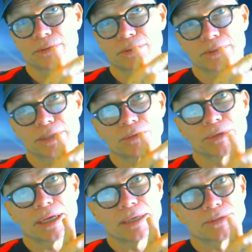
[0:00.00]
single
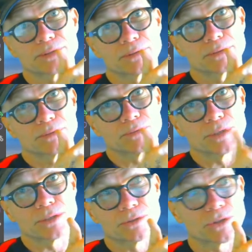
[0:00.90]
case
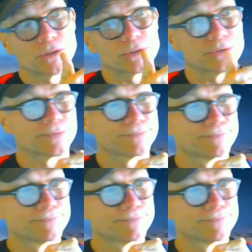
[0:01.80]
research articles.